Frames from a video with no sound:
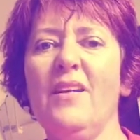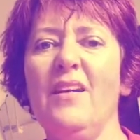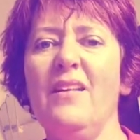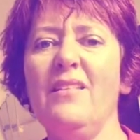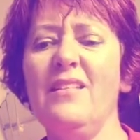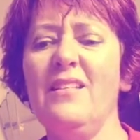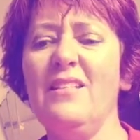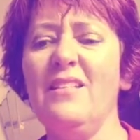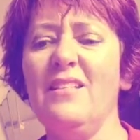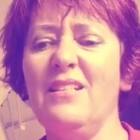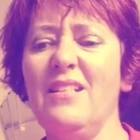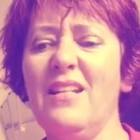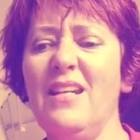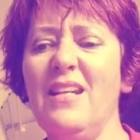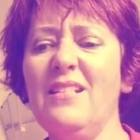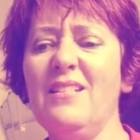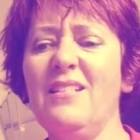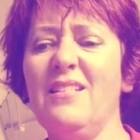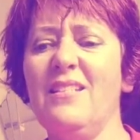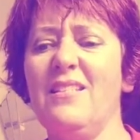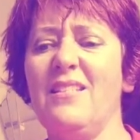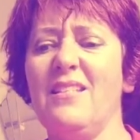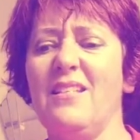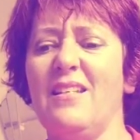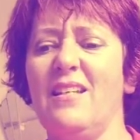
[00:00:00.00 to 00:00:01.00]
And then the
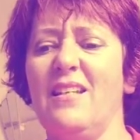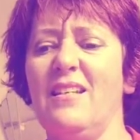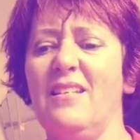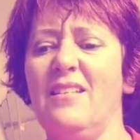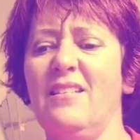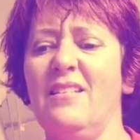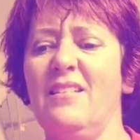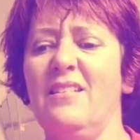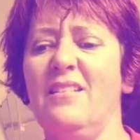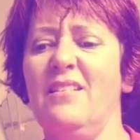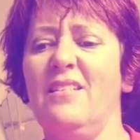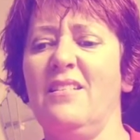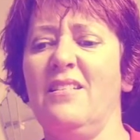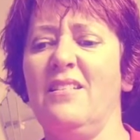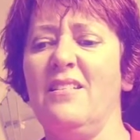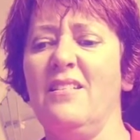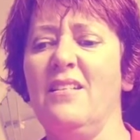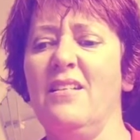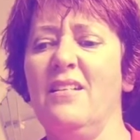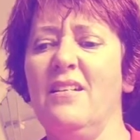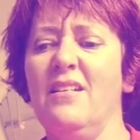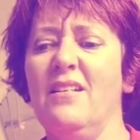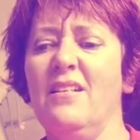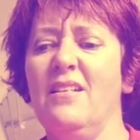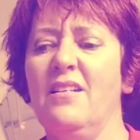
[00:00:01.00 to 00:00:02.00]
next thing is
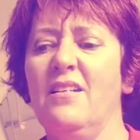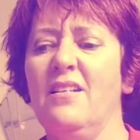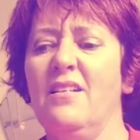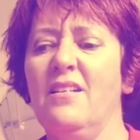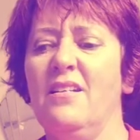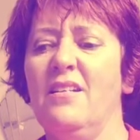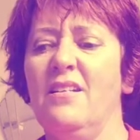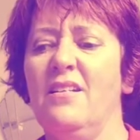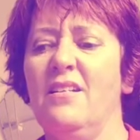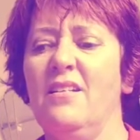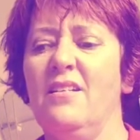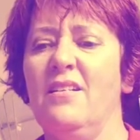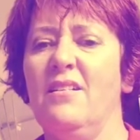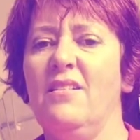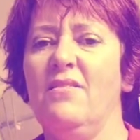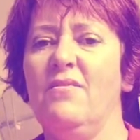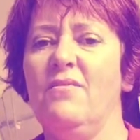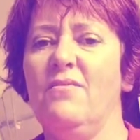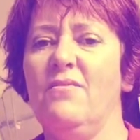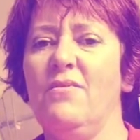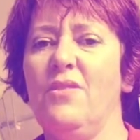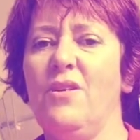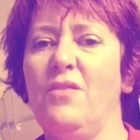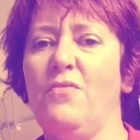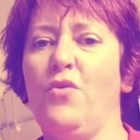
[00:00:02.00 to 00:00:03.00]

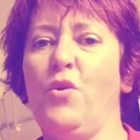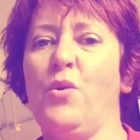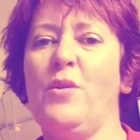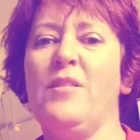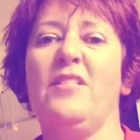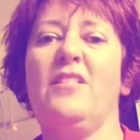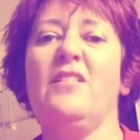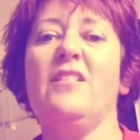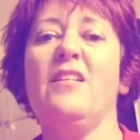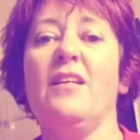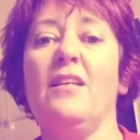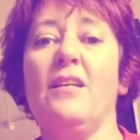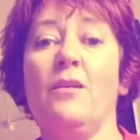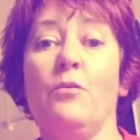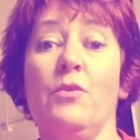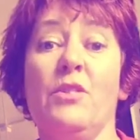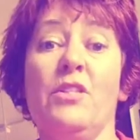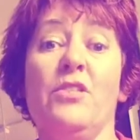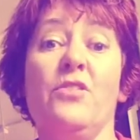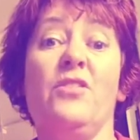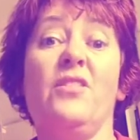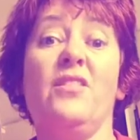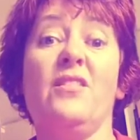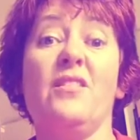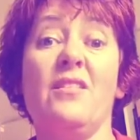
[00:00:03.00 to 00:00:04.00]
avoid singing
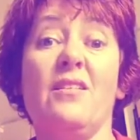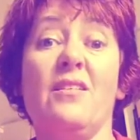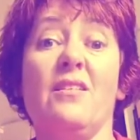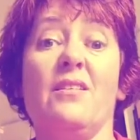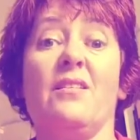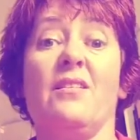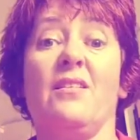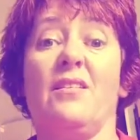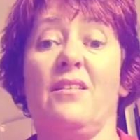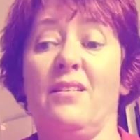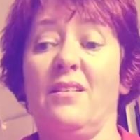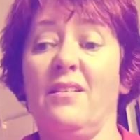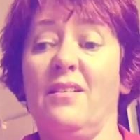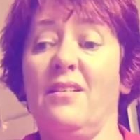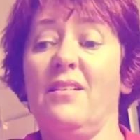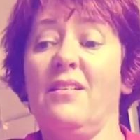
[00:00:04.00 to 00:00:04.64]
when you're sick,